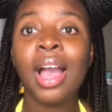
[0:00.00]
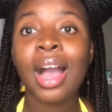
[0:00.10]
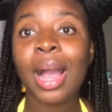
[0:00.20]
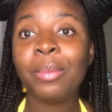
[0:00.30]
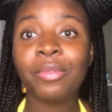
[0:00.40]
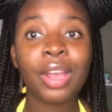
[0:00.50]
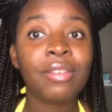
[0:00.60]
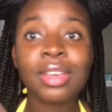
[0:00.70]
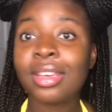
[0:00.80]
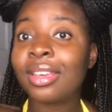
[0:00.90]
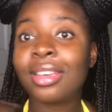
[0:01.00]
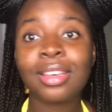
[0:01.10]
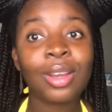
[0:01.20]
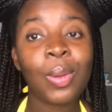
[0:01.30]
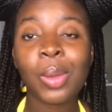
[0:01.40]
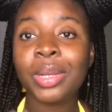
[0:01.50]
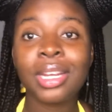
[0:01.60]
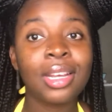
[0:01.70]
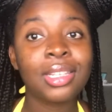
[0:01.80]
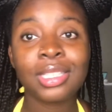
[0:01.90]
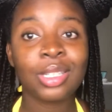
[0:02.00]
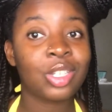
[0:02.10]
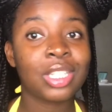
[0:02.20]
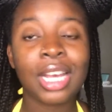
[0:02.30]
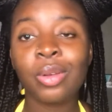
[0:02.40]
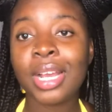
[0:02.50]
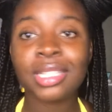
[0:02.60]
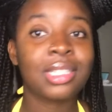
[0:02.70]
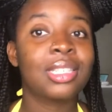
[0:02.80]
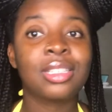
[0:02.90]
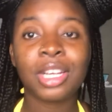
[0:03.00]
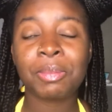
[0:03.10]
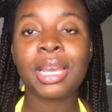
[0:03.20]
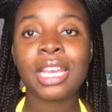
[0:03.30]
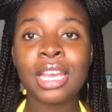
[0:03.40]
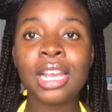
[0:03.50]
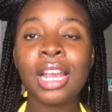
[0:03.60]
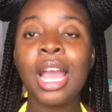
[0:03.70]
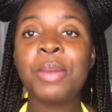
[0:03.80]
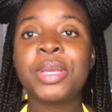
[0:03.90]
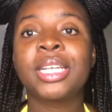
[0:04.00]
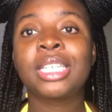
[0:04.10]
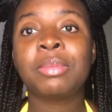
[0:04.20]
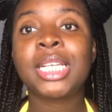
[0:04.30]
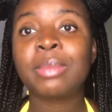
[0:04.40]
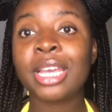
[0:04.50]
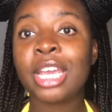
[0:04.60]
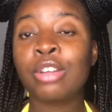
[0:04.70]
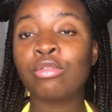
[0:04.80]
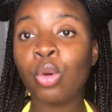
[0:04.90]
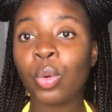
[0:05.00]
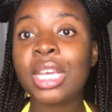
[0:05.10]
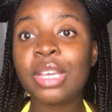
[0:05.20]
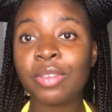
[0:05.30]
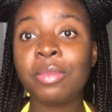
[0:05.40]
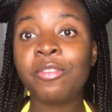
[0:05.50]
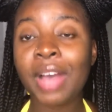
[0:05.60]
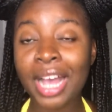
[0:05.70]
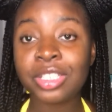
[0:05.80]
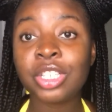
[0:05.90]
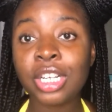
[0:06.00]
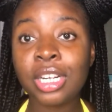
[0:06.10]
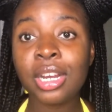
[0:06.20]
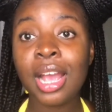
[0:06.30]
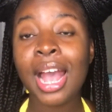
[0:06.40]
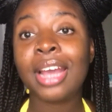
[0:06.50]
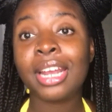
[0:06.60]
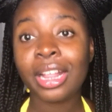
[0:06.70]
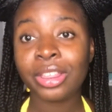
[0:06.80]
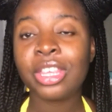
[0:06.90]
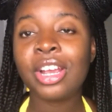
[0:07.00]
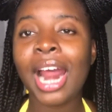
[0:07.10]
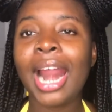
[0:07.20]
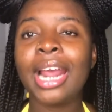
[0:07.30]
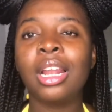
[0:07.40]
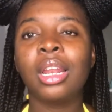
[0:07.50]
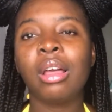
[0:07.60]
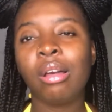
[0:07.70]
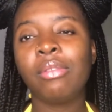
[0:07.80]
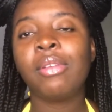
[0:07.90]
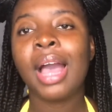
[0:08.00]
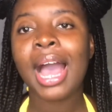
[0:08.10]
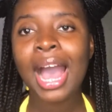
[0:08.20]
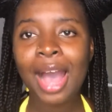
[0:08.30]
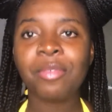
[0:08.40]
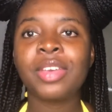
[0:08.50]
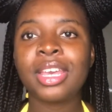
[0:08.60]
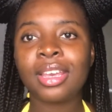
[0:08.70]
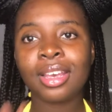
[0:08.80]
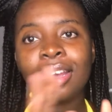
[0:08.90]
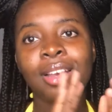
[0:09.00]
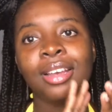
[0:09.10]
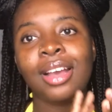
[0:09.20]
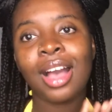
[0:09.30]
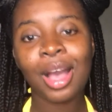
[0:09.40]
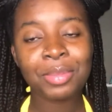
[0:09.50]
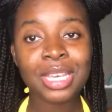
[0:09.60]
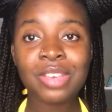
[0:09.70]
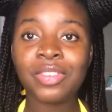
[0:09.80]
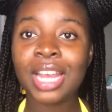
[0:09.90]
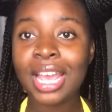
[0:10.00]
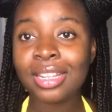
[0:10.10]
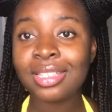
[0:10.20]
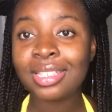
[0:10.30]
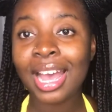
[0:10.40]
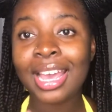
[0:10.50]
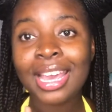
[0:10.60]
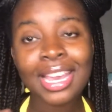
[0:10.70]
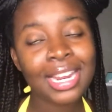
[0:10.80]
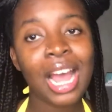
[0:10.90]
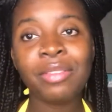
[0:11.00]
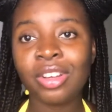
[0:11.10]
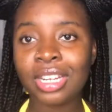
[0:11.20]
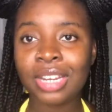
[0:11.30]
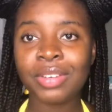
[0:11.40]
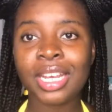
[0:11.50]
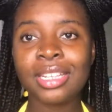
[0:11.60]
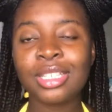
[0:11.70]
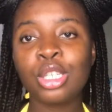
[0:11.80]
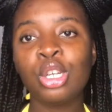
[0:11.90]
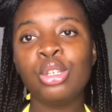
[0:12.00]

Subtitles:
I'm very quick with the scissors. I don't hesitate to cut my hair because it makes my hair grow even faster and healthier, and I love having even ends. I hate having uneven ends.